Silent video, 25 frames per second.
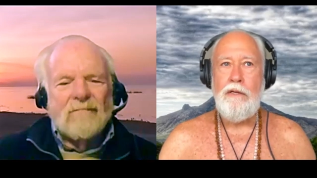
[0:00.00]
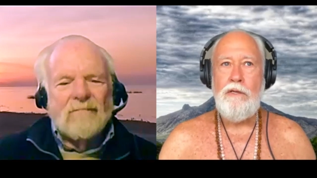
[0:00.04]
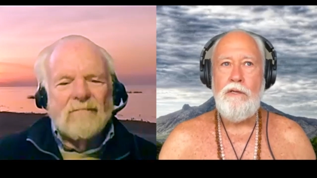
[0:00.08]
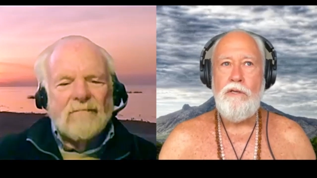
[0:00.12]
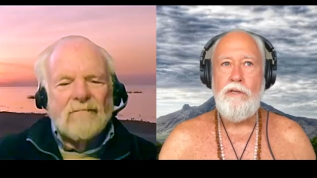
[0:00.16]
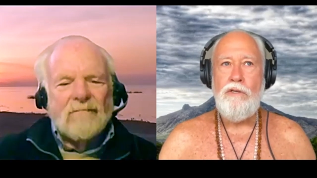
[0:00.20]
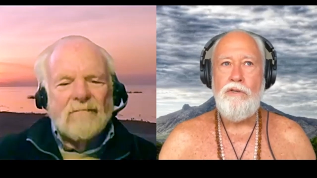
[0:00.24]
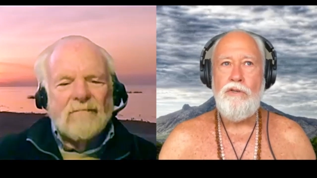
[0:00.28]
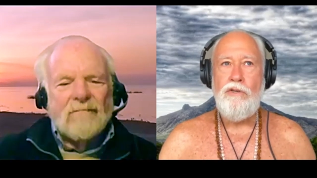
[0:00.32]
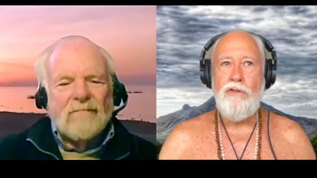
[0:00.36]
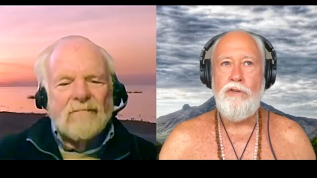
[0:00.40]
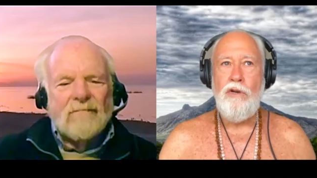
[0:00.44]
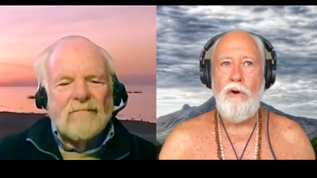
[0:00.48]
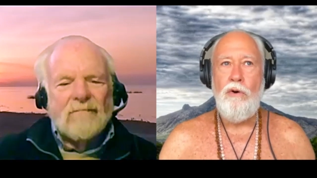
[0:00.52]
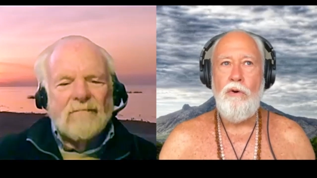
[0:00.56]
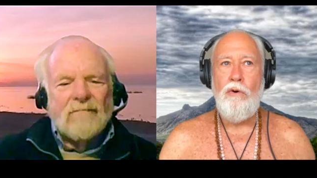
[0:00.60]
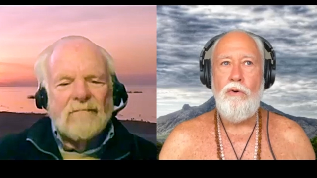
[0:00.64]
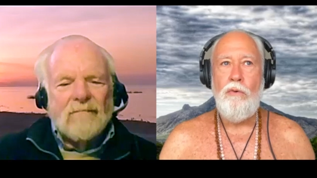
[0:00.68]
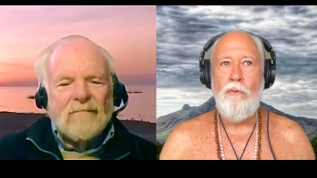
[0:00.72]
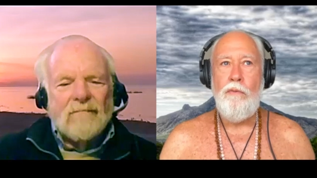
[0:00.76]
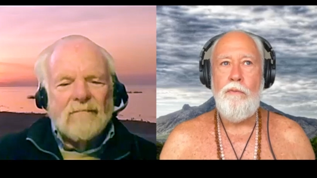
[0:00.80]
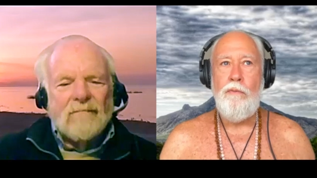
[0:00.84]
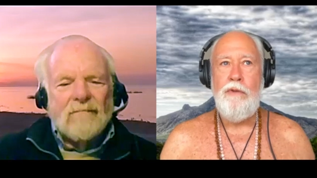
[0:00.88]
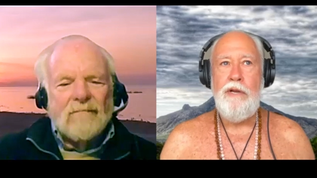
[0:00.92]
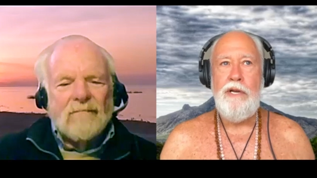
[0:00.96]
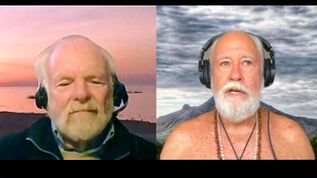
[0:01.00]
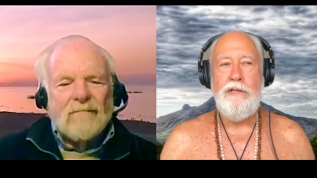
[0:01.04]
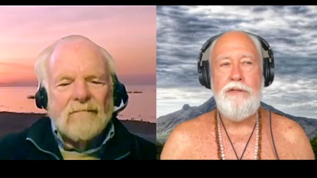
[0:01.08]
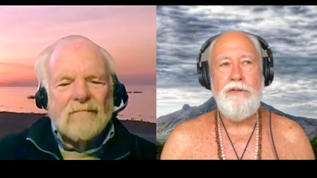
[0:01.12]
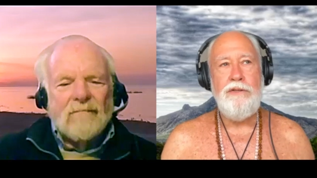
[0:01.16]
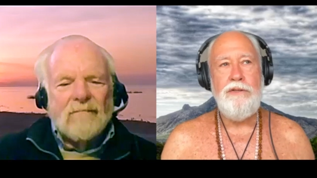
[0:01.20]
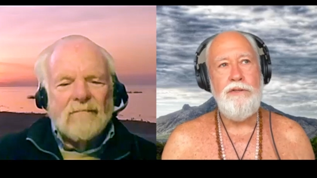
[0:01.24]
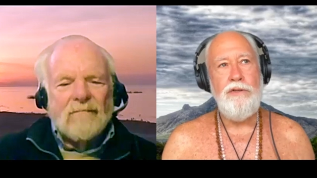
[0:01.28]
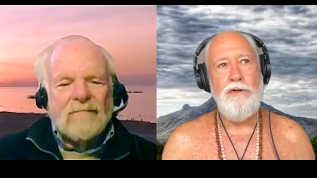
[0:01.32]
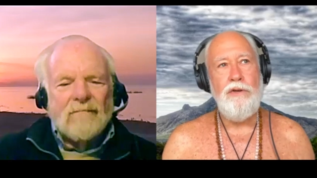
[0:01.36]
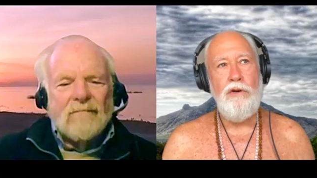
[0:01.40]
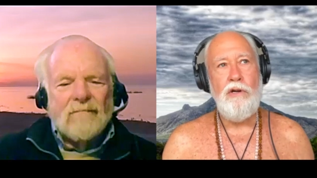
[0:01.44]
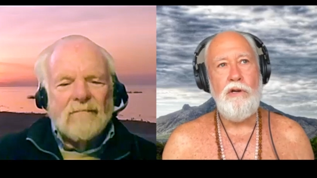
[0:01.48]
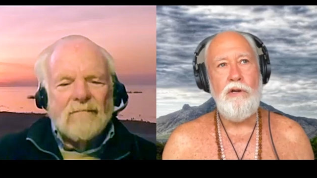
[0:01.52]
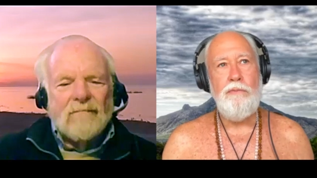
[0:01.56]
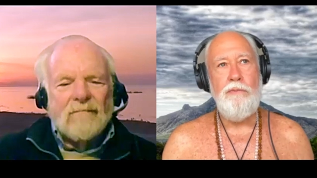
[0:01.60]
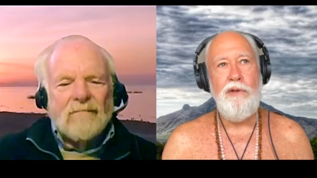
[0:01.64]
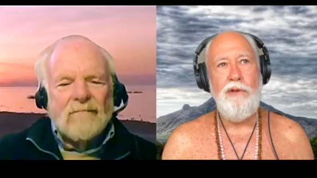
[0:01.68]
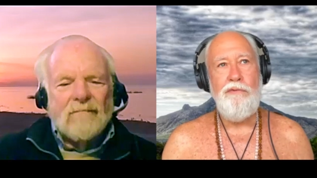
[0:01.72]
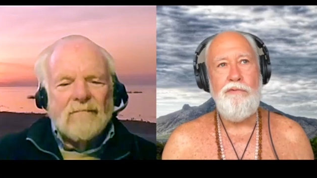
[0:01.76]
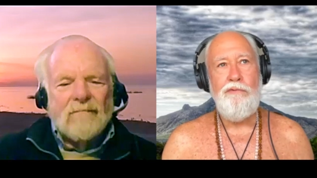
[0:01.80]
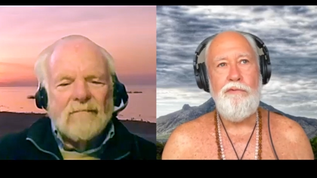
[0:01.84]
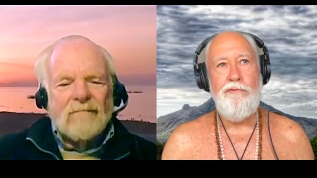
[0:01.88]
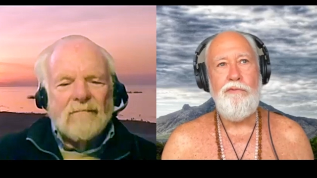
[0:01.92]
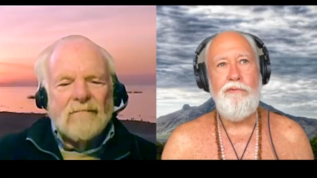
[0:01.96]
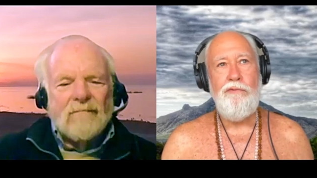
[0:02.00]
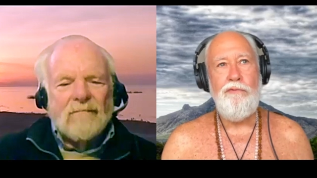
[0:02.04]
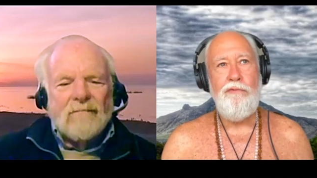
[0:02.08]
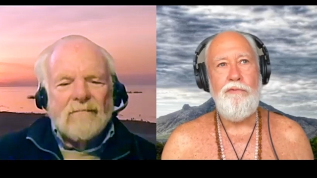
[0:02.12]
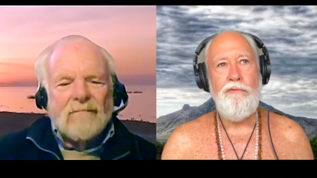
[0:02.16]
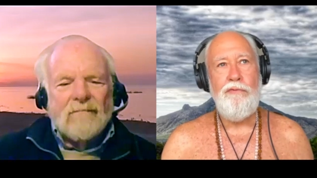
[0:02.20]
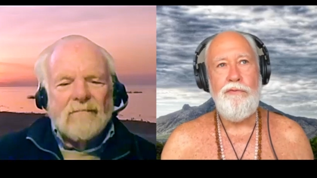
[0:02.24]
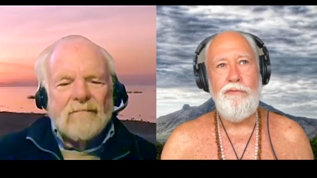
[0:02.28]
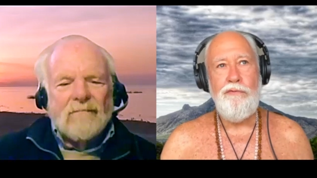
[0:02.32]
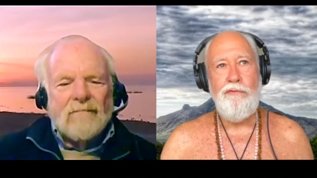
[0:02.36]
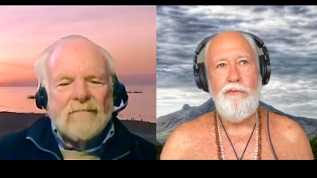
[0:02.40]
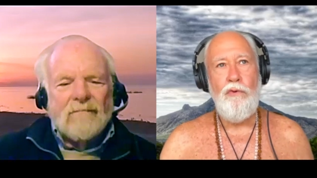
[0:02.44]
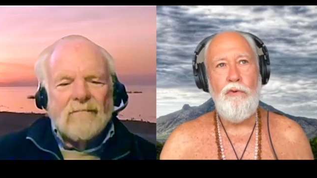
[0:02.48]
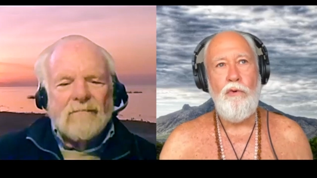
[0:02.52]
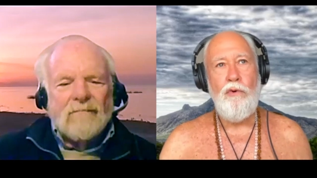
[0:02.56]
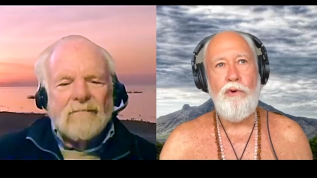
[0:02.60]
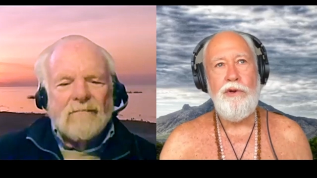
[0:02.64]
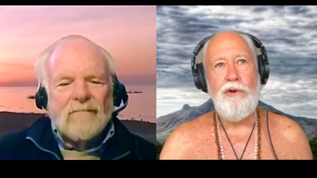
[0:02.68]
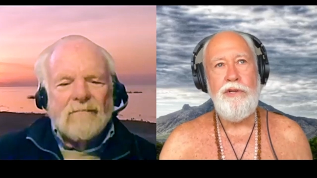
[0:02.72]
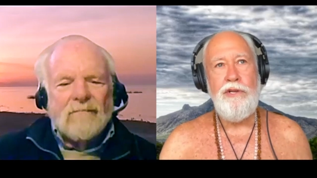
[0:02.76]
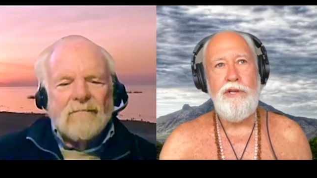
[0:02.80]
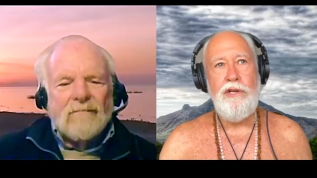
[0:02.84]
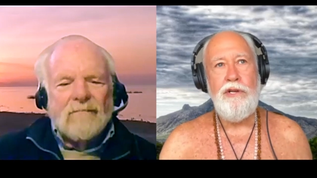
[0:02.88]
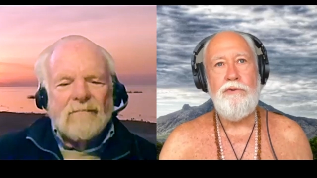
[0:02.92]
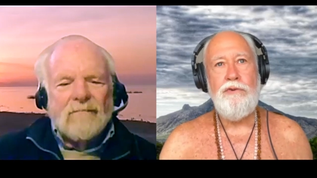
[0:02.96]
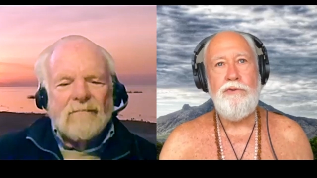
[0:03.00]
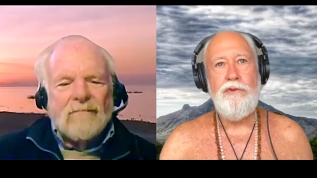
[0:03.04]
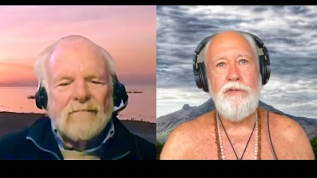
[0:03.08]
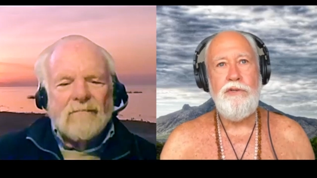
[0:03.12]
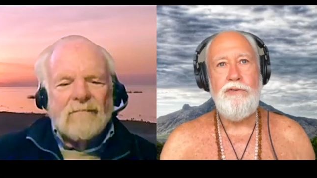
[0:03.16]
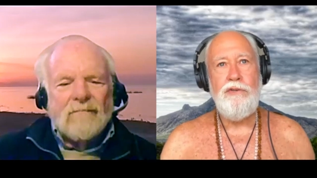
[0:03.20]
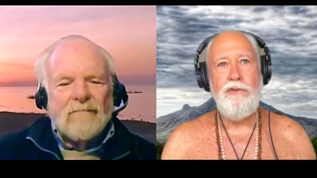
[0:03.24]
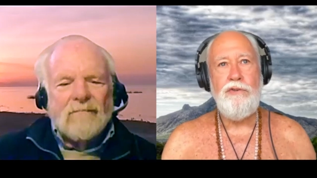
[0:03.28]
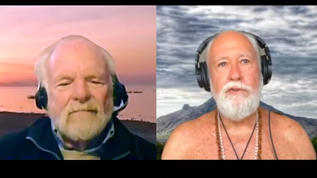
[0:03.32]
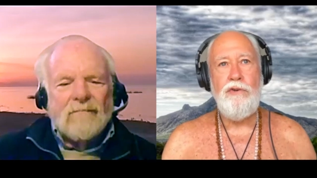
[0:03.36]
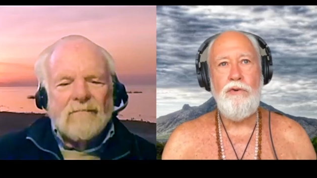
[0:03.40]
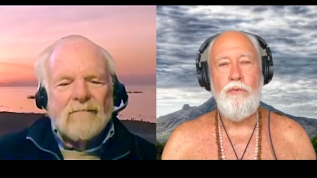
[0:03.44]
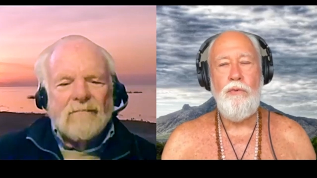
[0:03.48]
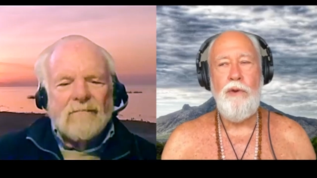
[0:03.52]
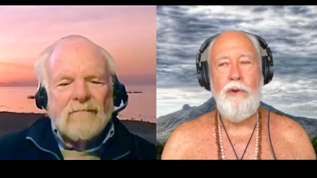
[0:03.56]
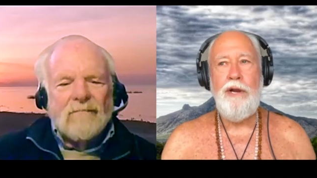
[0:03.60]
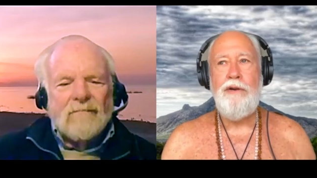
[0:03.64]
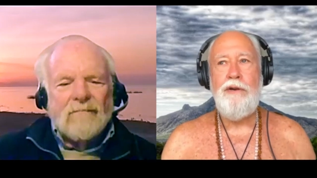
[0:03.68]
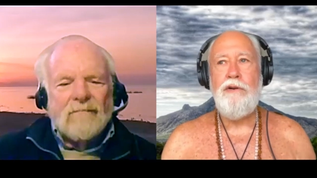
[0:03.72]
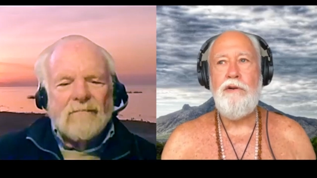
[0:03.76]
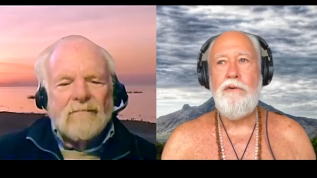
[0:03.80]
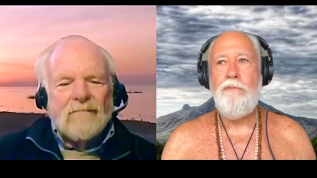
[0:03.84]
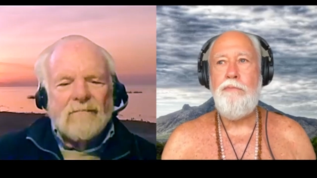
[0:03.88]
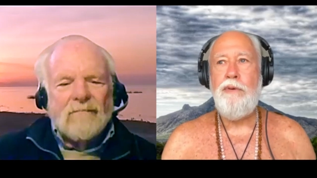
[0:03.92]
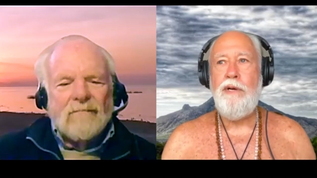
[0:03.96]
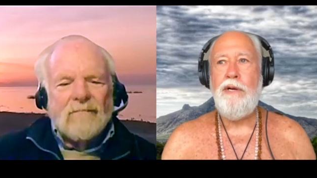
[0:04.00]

Speaker 1: so it took me f- four years to surrender.